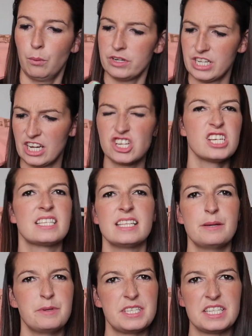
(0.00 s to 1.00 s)
which actually is a
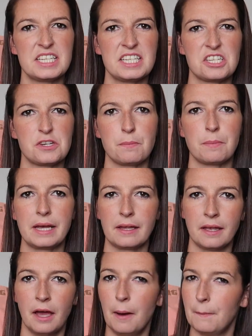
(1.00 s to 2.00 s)
limited edition
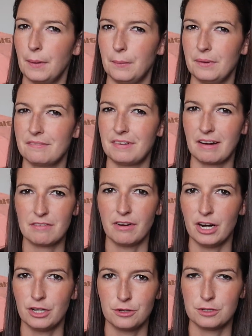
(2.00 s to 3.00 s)
pin. But we're
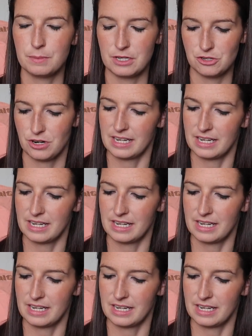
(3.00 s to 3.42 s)
very new to pin